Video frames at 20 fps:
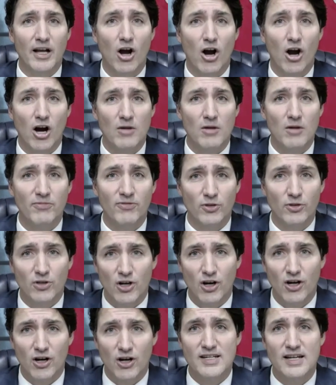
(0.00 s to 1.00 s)
harmful
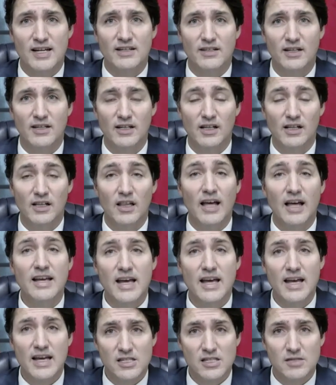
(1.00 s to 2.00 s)
content
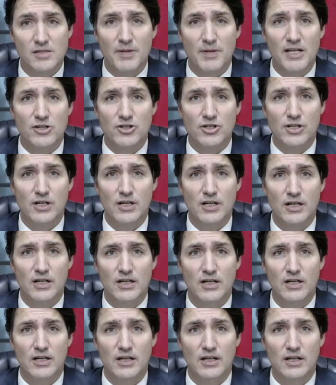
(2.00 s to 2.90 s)
like hate speech.